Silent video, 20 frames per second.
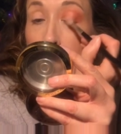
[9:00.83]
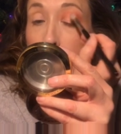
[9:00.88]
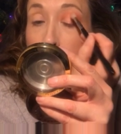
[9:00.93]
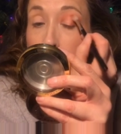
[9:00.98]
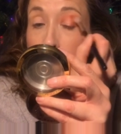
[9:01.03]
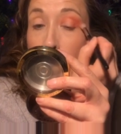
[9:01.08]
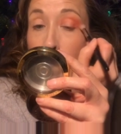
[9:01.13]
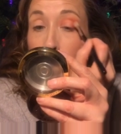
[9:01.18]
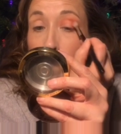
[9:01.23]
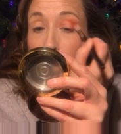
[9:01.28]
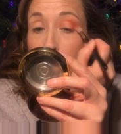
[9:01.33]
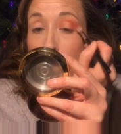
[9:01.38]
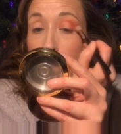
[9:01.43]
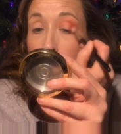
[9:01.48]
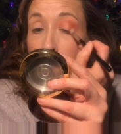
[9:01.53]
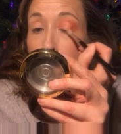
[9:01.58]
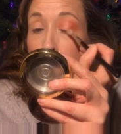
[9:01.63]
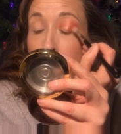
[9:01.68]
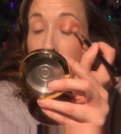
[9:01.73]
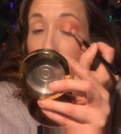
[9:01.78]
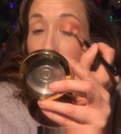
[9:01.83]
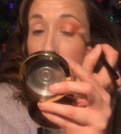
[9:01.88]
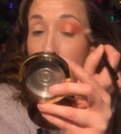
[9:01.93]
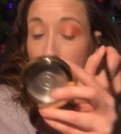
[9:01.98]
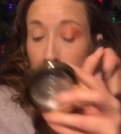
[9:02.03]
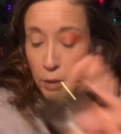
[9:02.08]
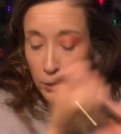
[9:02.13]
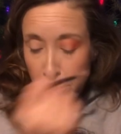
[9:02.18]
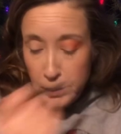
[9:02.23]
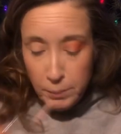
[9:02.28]
so we might have a
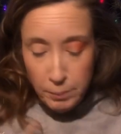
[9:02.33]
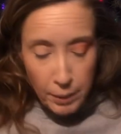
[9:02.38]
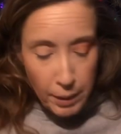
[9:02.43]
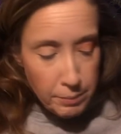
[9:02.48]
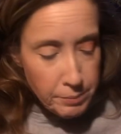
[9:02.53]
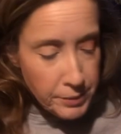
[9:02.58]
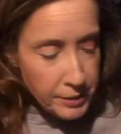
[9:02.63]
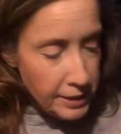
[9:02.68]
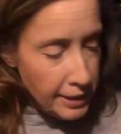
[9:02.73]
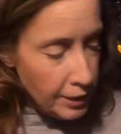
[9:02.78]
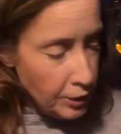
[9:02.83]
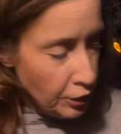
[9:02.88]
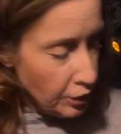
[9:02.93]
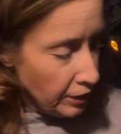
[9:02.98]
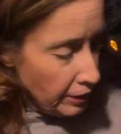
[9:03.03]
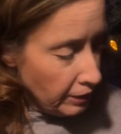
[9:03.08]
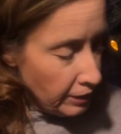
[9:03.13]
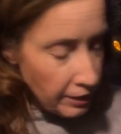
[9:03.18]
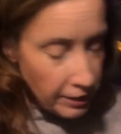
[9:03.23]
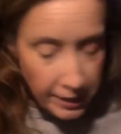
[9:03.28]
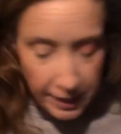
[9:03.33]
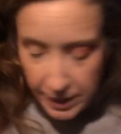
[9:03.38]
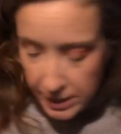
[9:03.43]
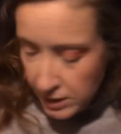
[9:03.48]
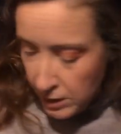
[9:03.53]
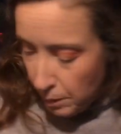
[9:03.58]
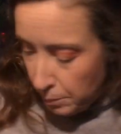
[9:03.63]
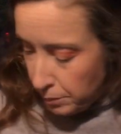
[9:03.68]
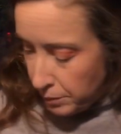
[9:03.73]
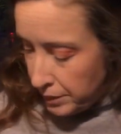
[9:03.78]
little bit of problem scheduling in the
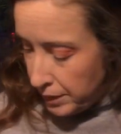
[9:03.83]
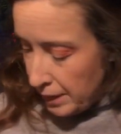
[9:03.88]
next couple